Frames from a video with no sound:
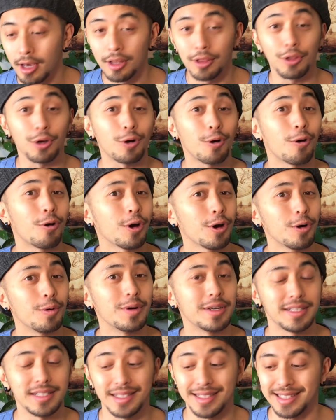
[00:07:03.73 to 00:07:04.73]
The choreo
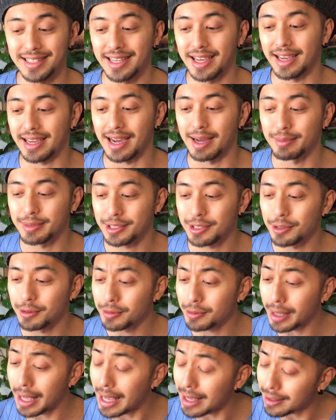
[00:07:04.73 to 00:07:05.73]
was sick. I'm
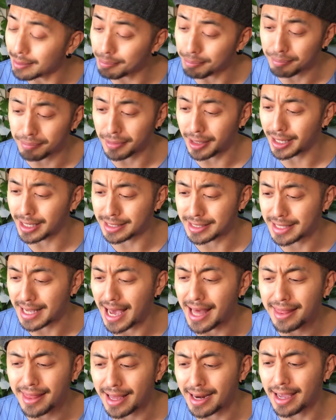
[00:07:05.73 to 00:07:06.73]
so like
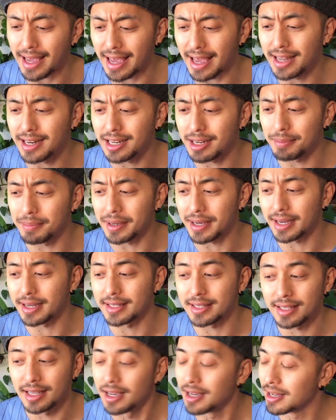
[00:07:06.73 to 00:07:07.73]
sad that it ended
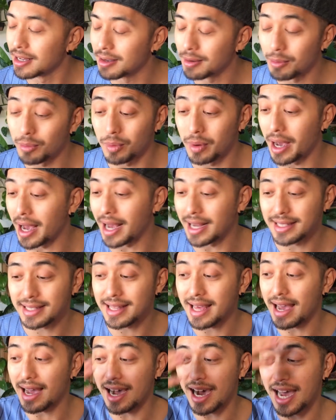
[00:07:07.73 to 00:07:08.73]
because as
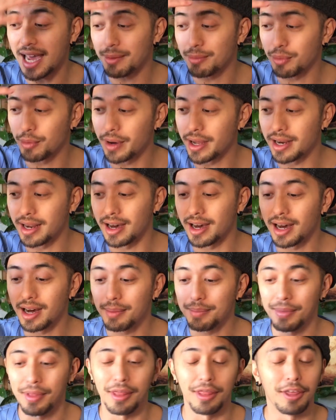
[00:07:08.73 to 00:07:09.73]
that hype went
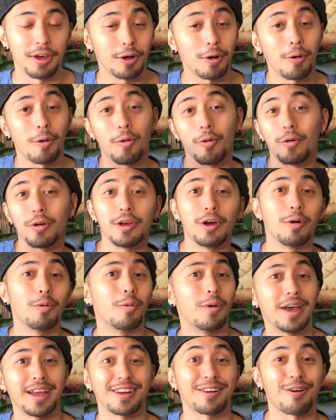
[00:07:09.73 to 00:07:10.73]
up, the choreo
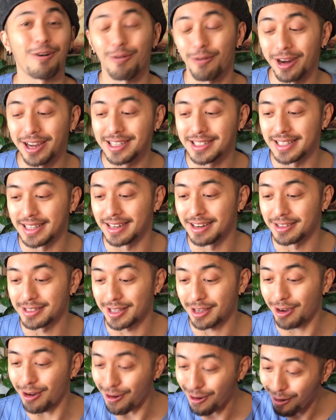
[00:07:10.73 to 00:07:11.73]
went crazy and I was
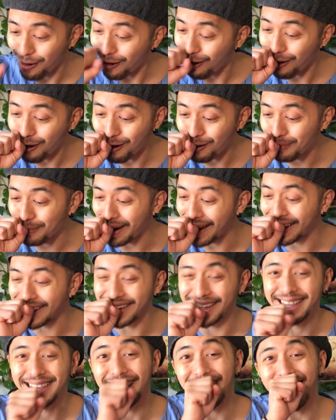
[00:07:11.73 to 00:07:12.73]
like, oh my
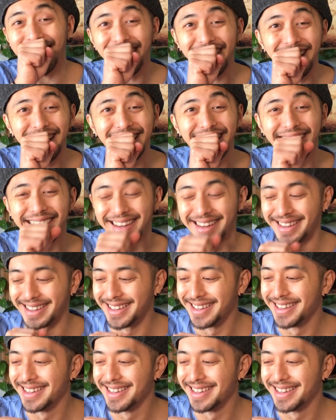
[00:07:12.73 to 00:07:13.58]
God.